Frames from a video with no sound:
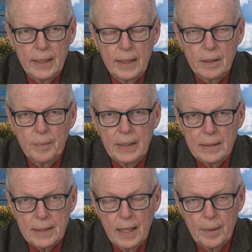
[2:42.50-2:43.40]
In the
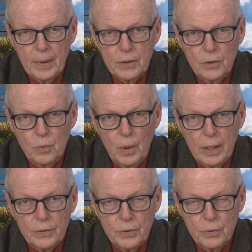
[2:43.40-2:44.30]
meantime, I do
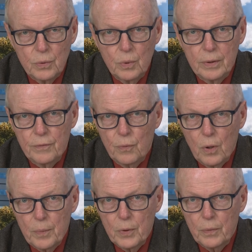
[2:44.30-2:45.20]
want to
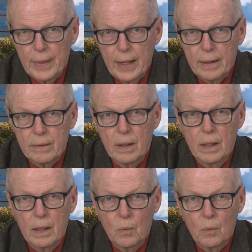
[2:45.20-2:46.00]
inform you that, uh,